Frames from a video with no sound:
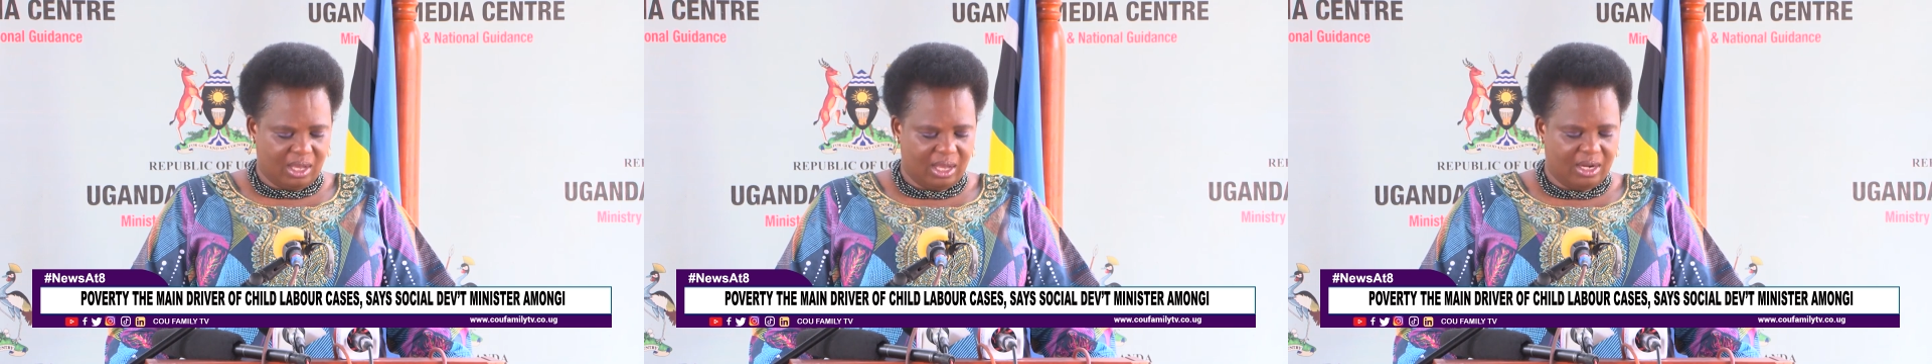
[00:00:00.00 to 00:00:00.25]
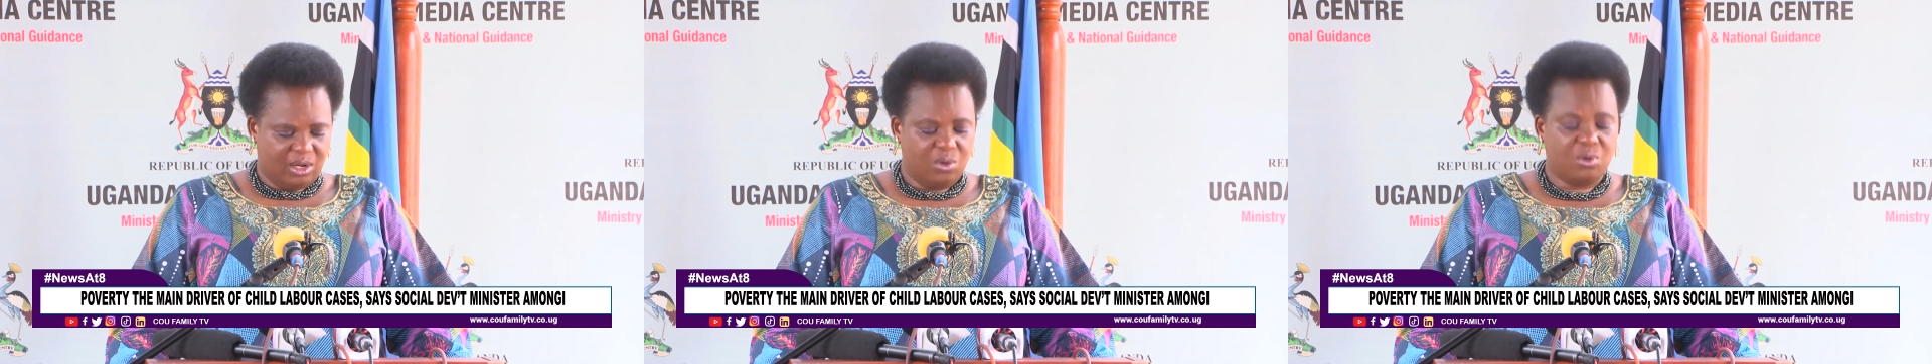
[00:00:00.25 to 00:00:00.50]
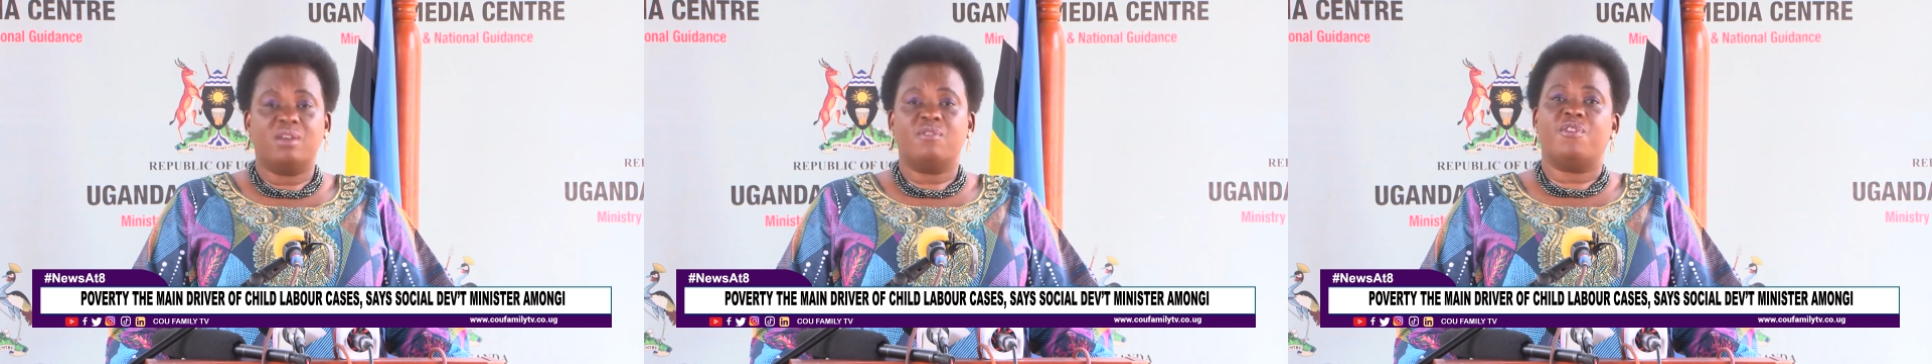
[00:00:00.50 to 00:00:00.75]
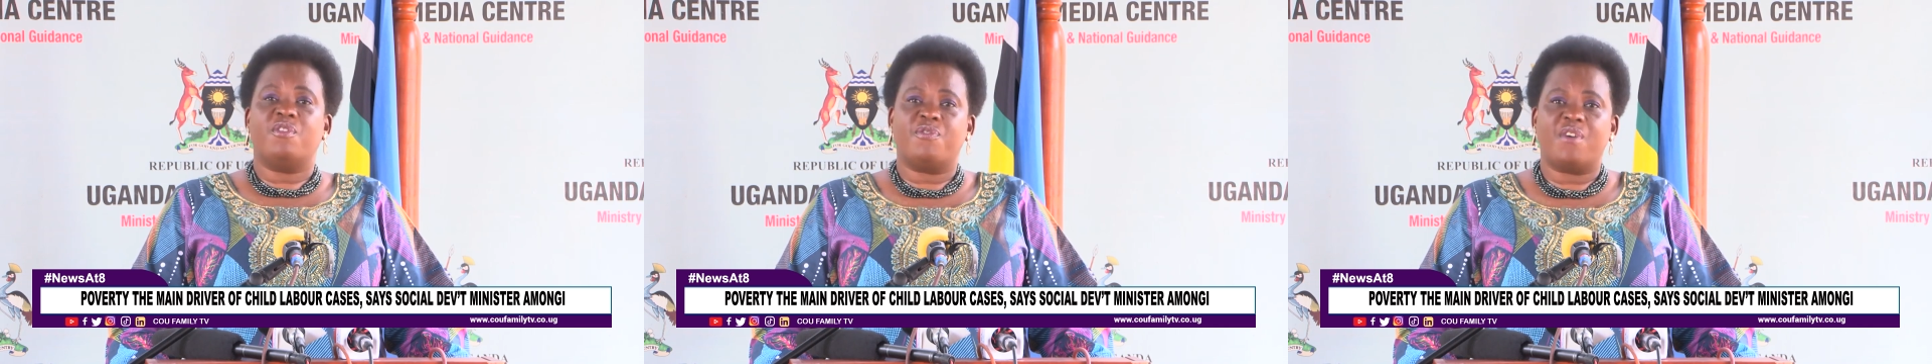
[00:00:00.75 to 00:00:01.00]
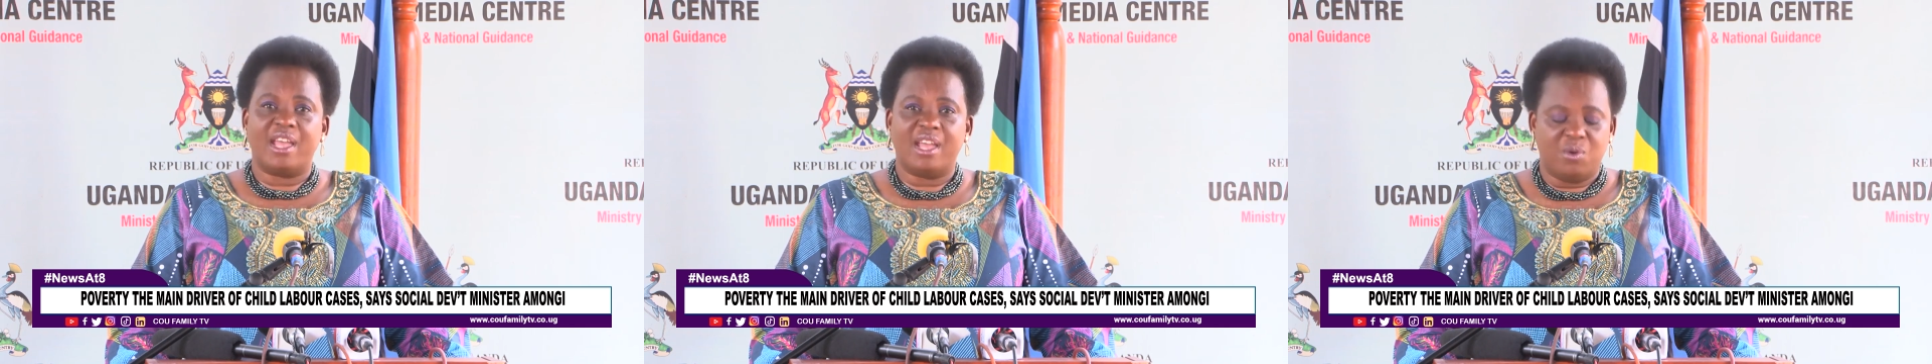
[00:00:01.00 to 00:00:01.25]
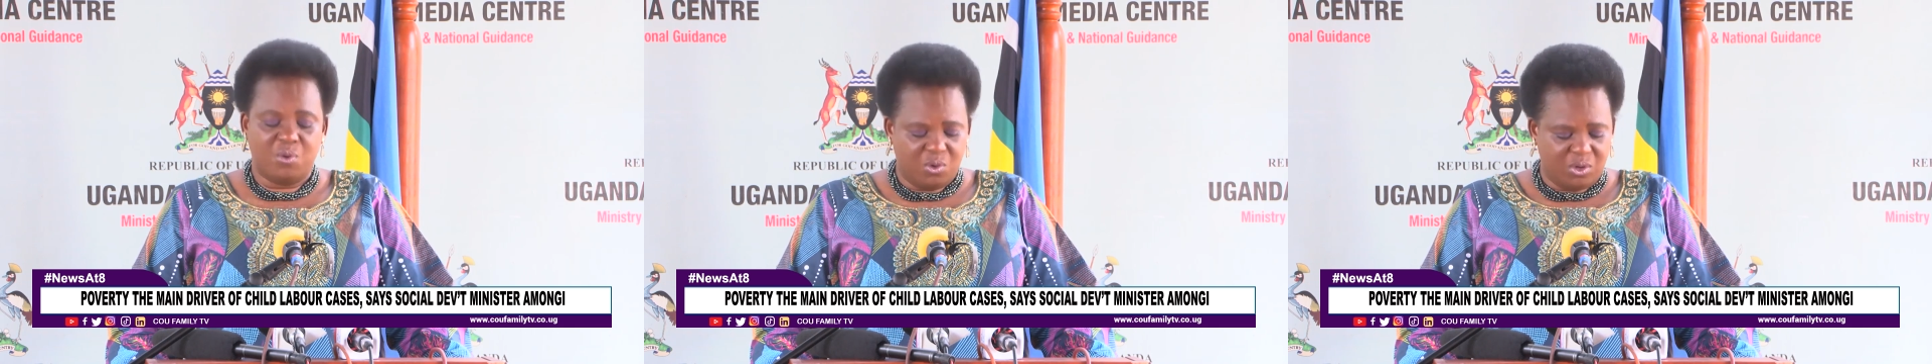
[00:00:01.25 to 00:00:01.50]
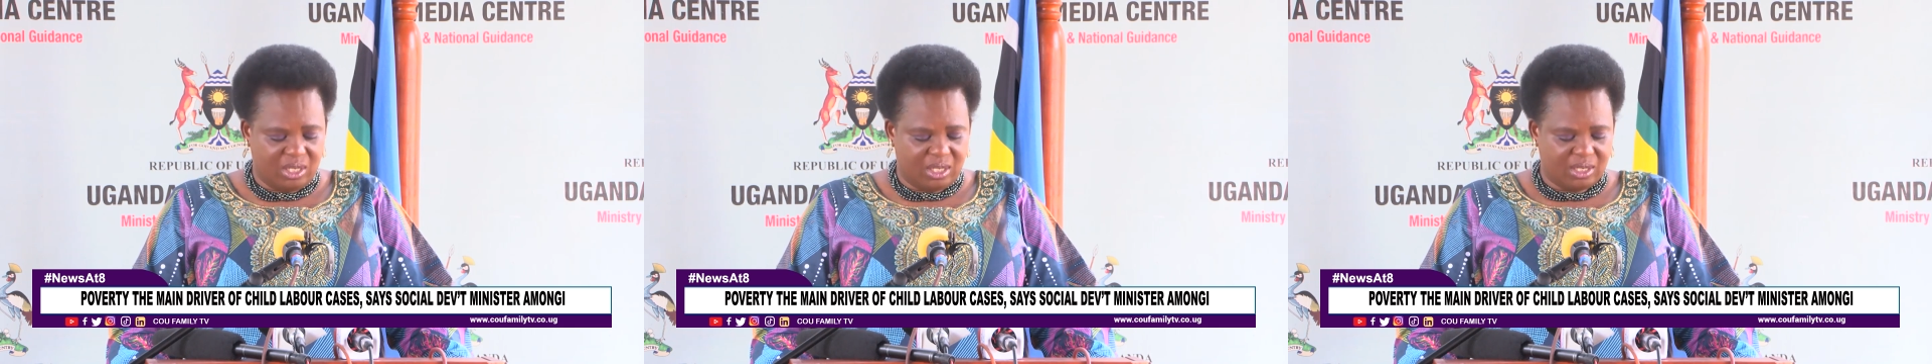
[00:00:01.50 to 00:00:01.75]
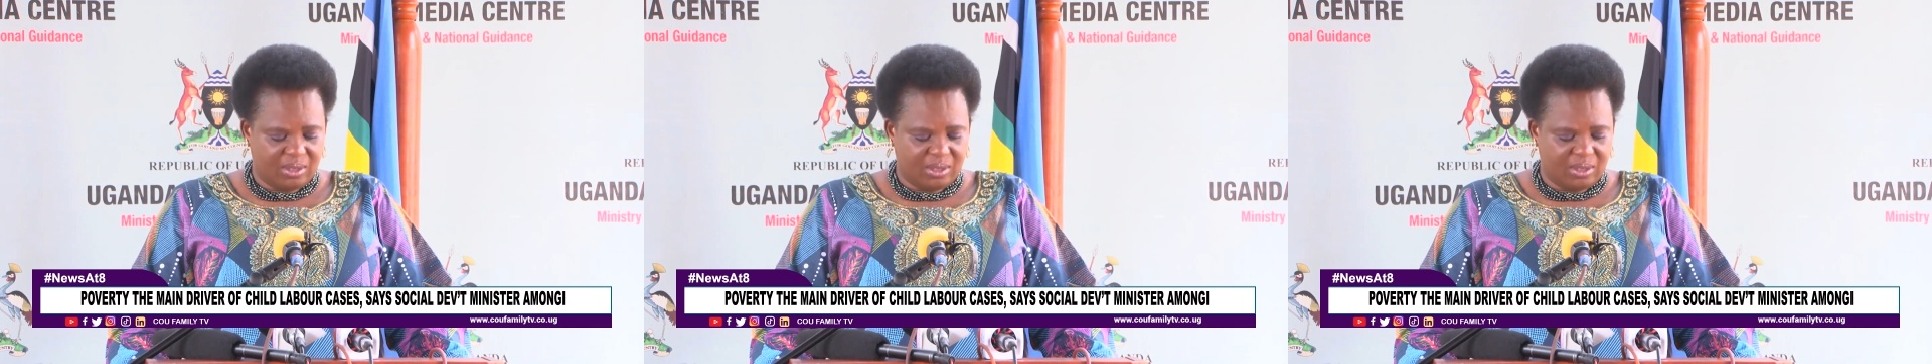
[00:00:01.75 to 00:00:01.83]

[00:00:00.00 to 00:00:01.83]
uh, looking for firewood,